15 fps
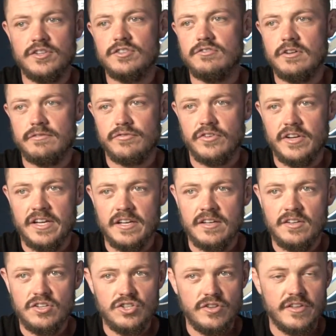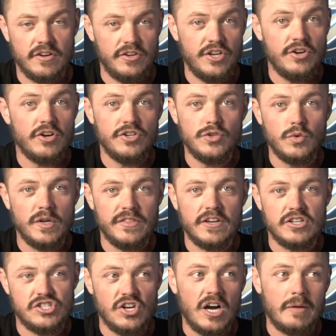doing
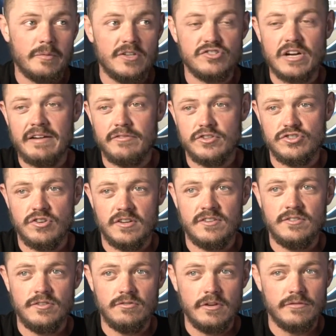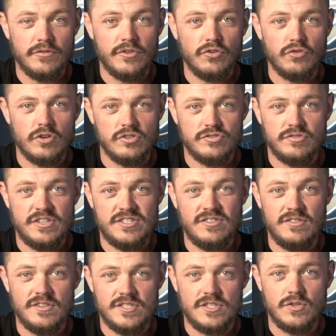their job to drive a truck to deliver the groceries to
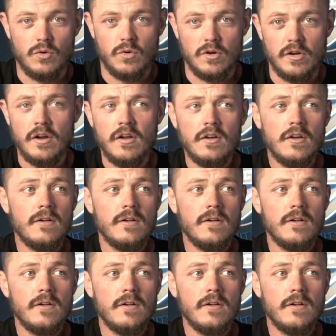the store.